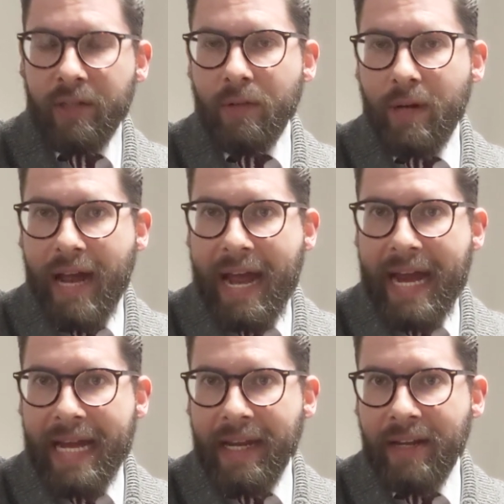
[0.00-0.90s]
to an
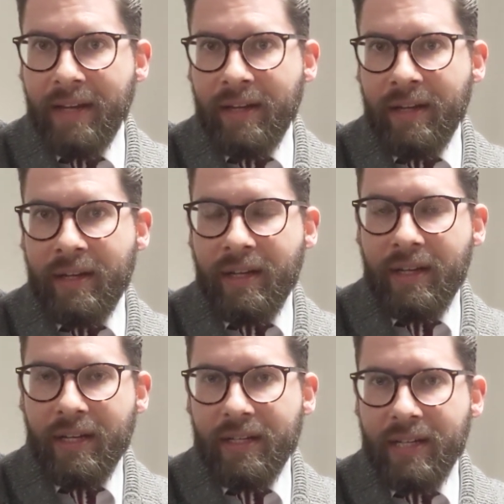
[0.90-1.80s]
A
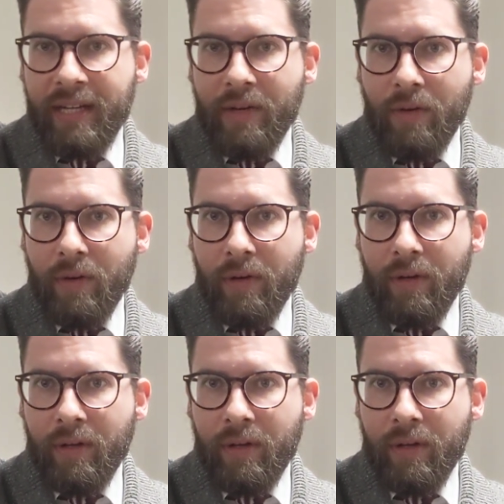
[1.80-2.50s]
in a D chord.